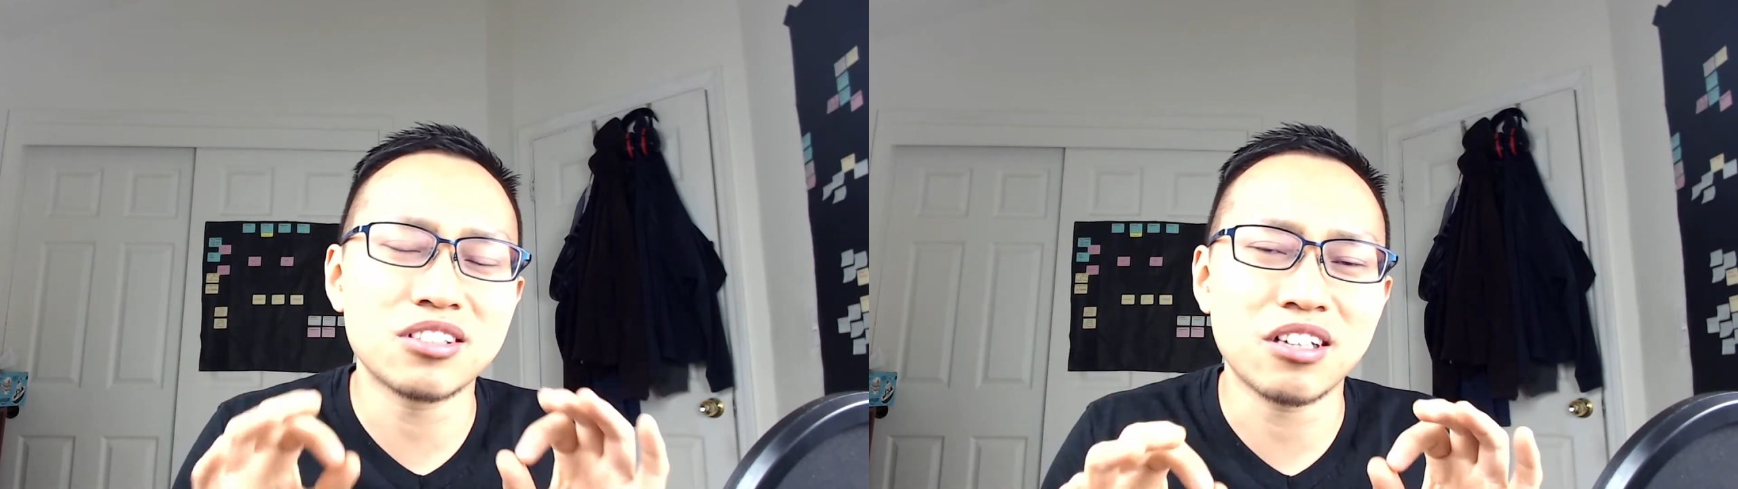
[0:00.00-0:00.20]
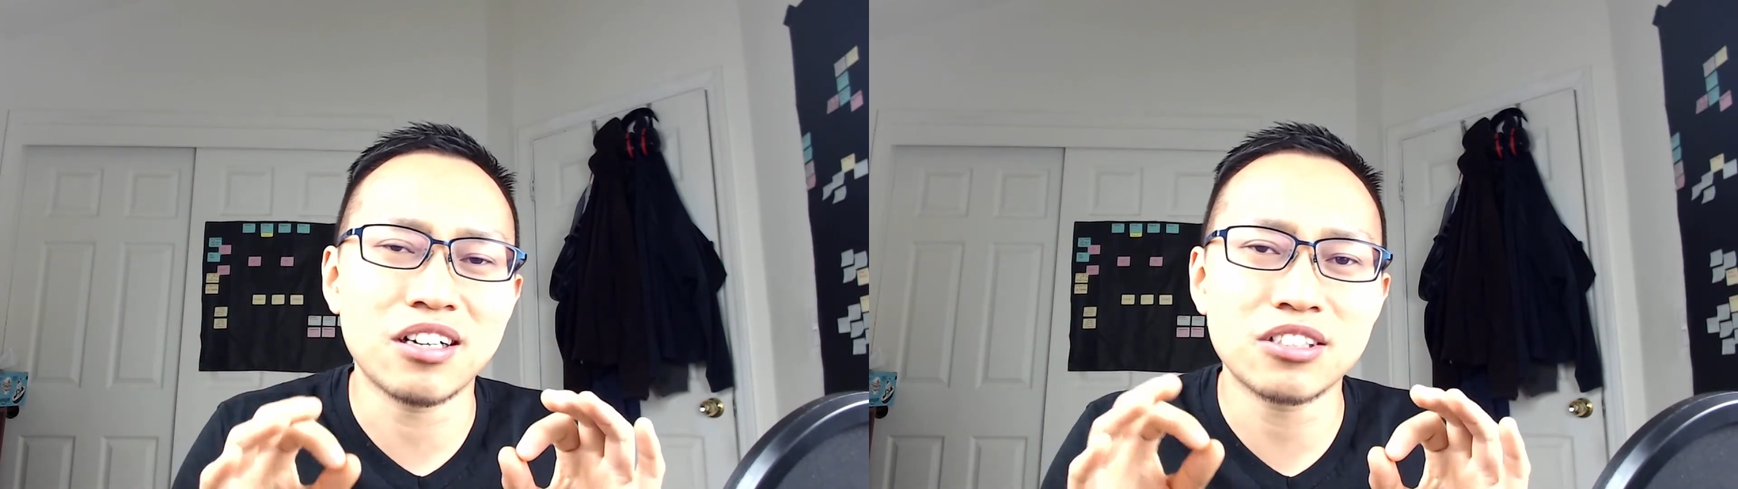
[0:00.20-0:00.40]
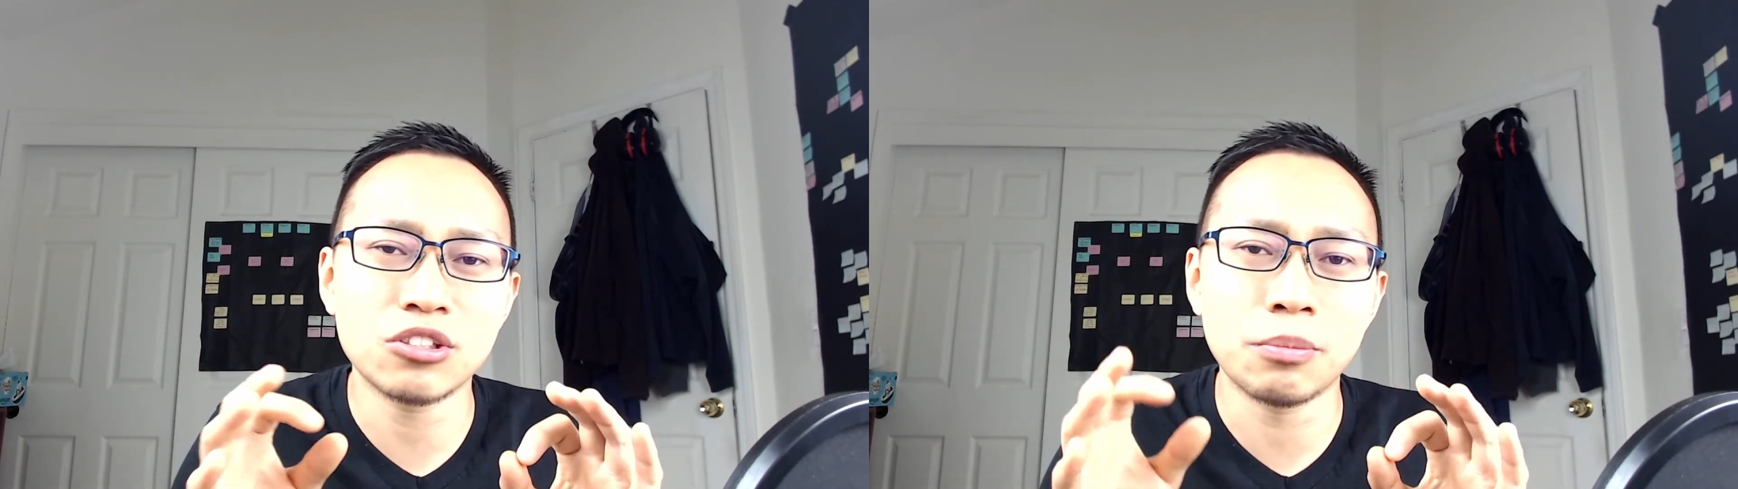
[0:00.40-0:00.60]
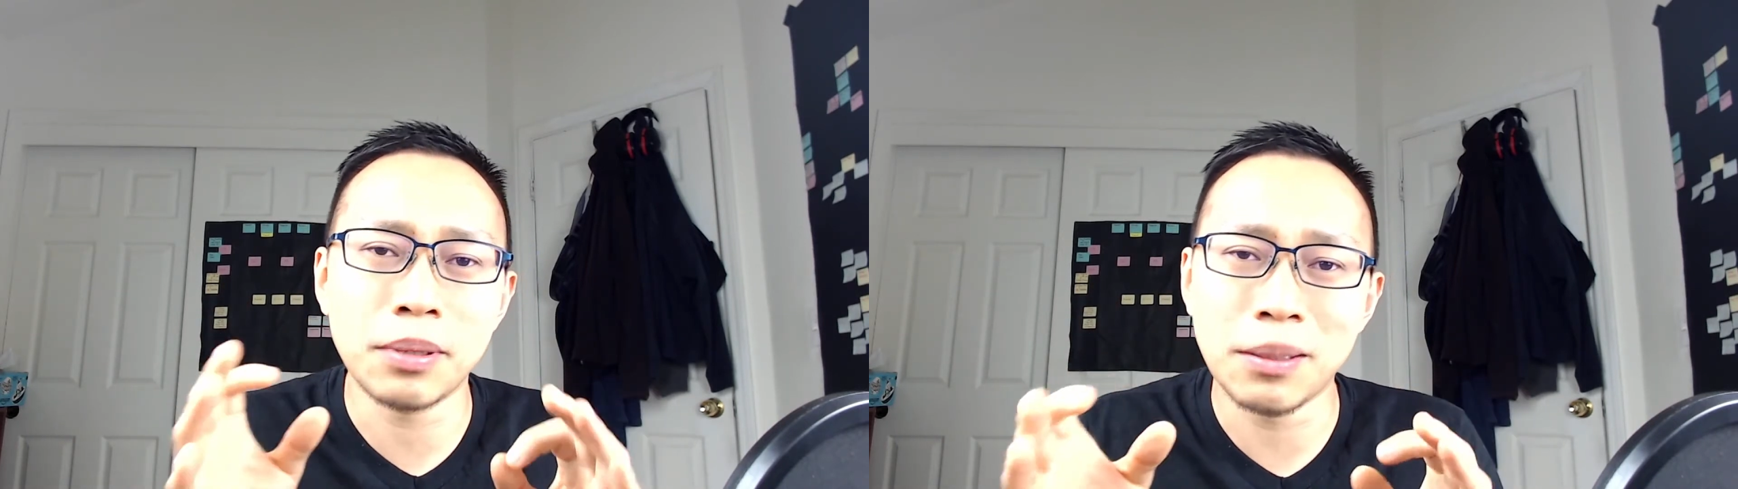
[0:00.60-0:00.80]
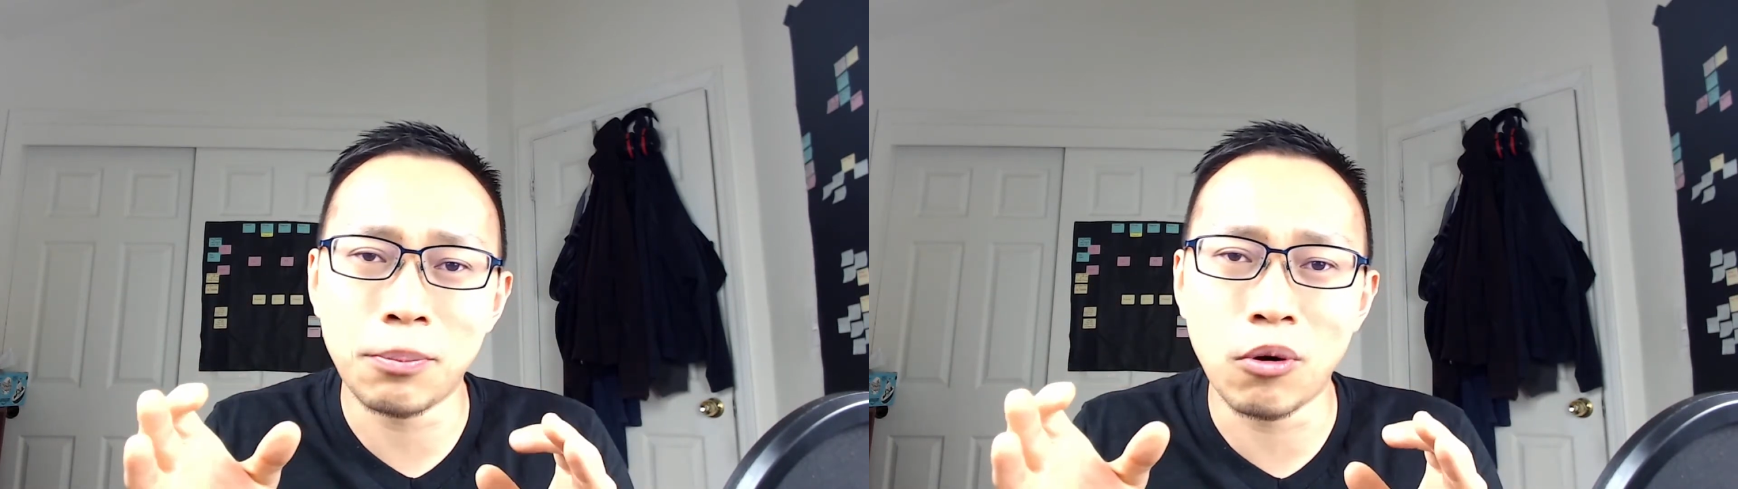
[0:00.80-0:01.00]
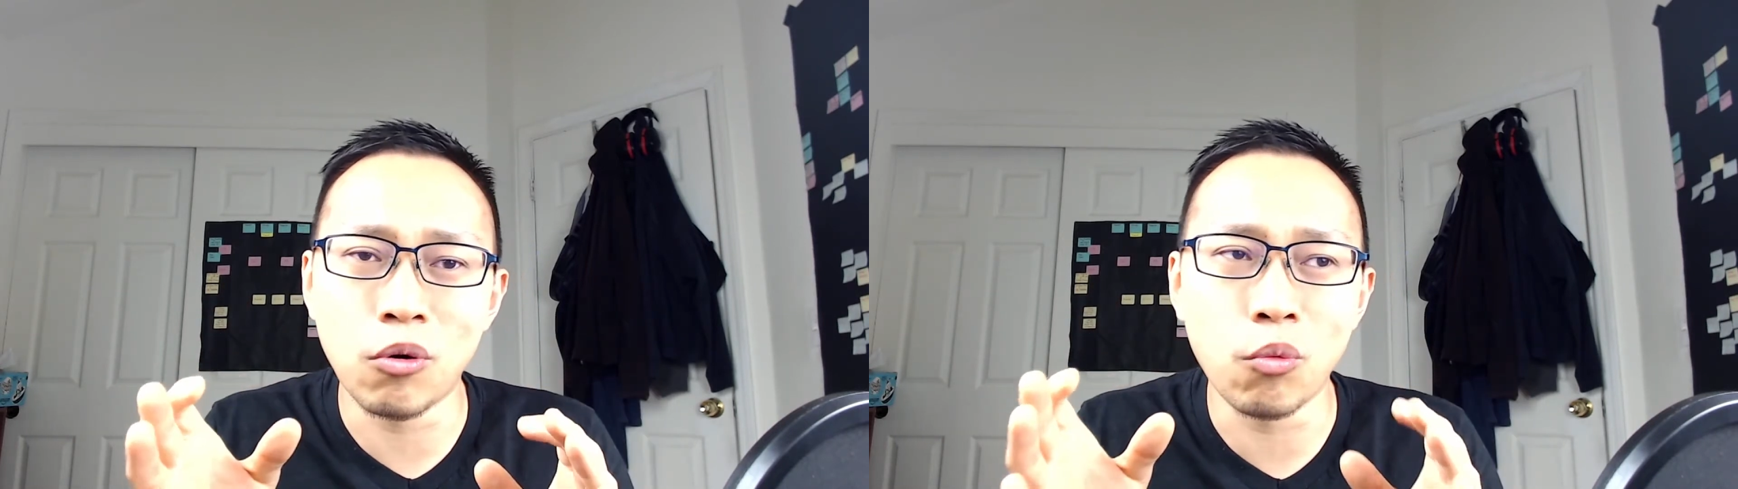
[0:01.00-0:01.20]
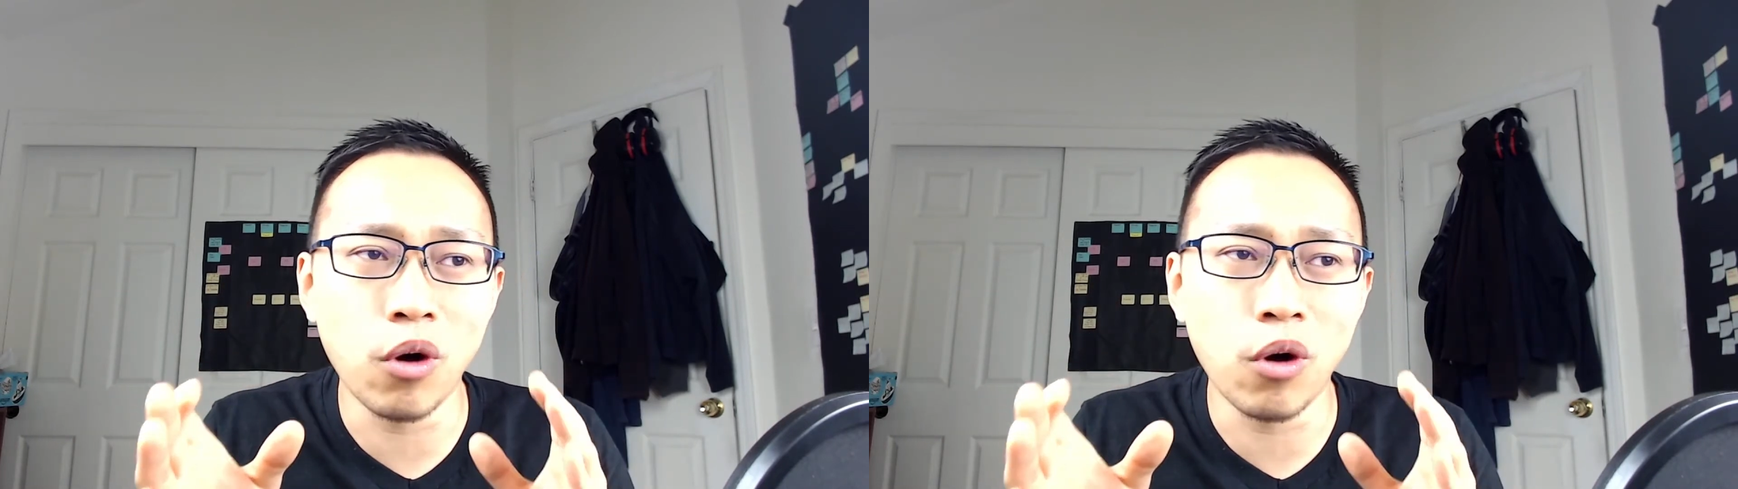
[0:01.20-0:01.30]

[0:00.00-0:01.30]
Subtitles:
talk to people